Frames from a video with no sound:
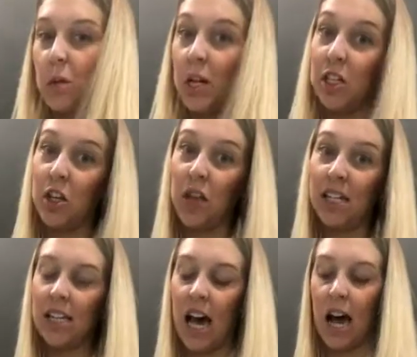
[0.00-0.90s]
so
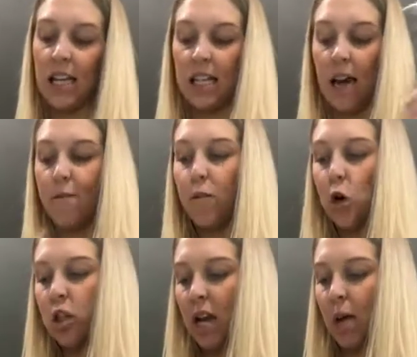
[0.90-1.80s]
this has a
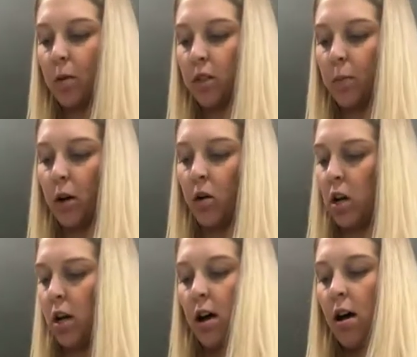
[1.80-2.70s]
full tablespoon.
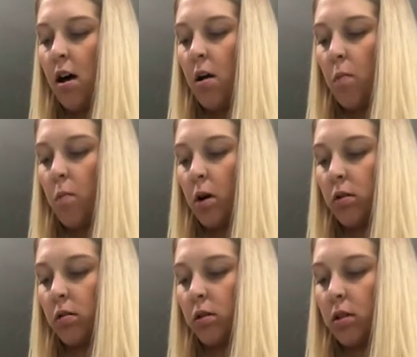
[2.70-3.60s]

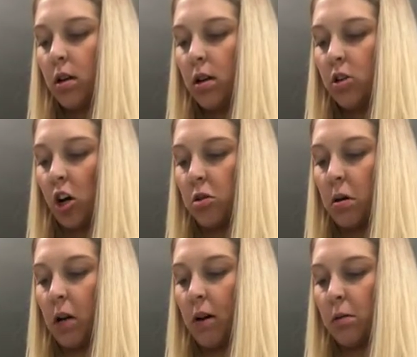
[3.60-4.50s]
Most chocolate chip
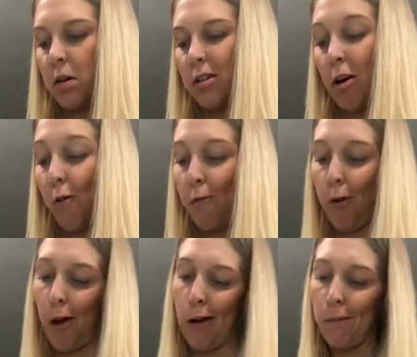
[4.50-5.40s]
cookie recipes call for
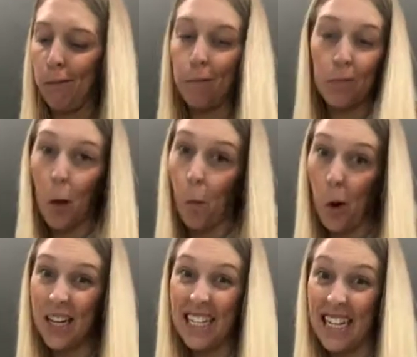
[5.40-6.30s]
like
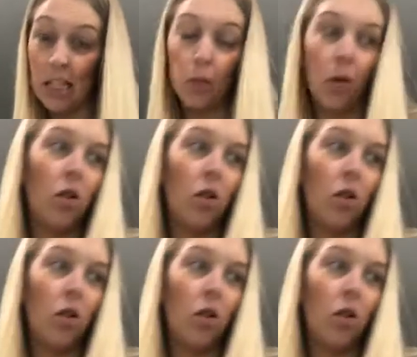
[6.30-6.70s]
1 teaspoon,